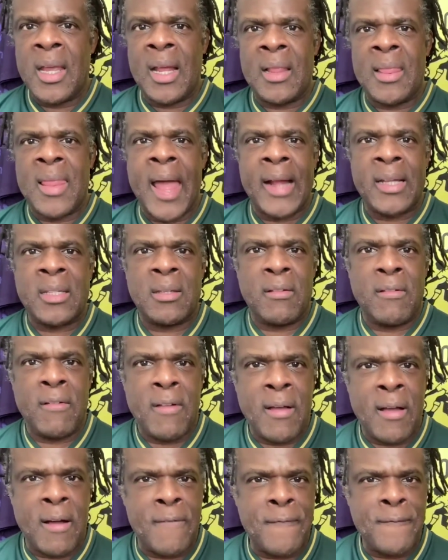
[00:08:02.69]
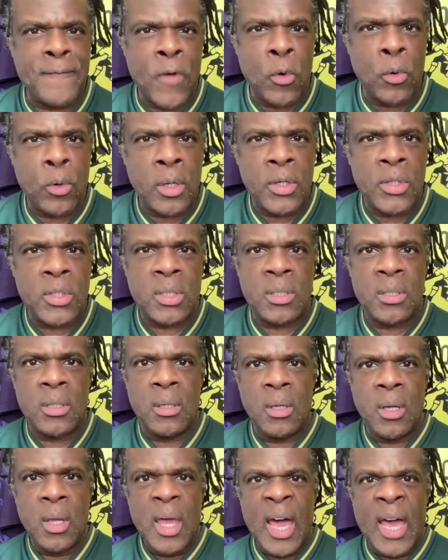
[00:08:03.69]
it lacked a focus,
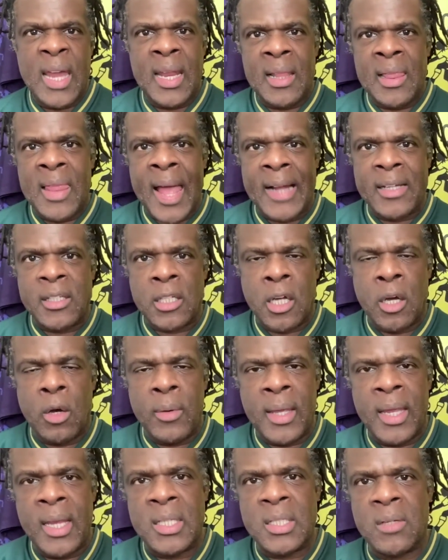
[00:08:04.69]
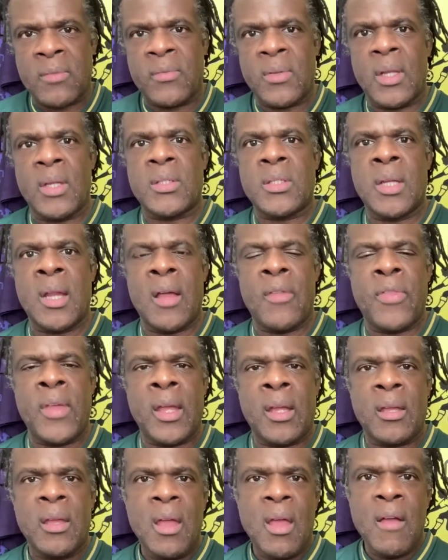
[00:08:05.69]
and it lacked cohesiveness. And I
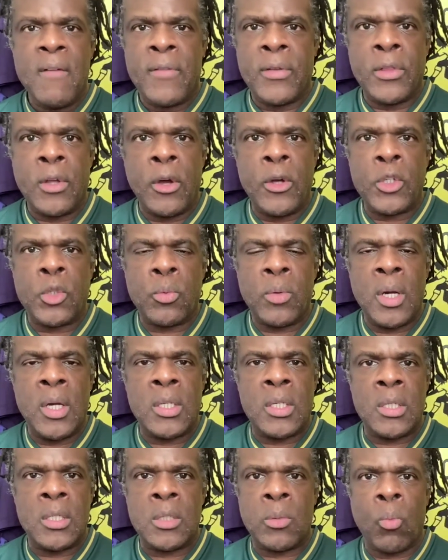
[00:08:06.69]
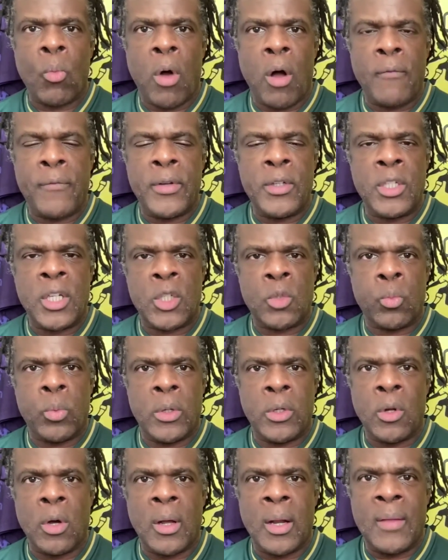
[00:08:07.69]
think for those reasons, Watford just were
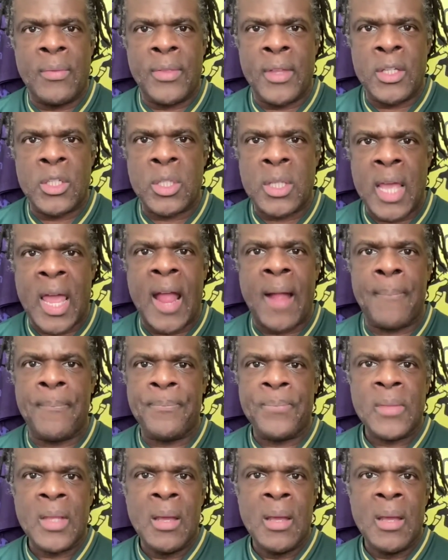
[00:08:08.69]
not in this game.